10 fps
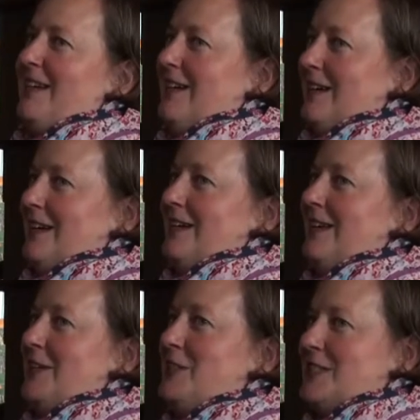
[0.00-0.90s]

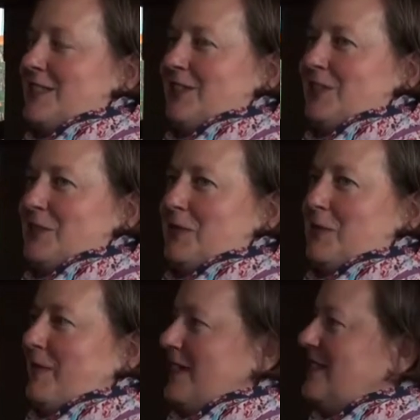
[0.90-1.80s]
uh, I just learned
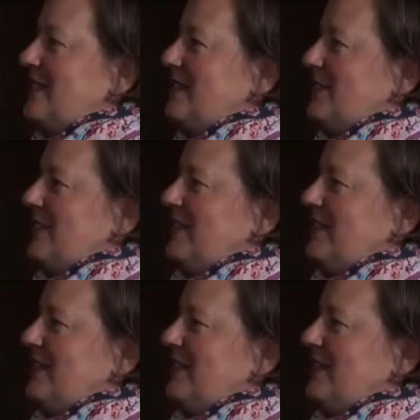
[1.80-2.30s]
from my sister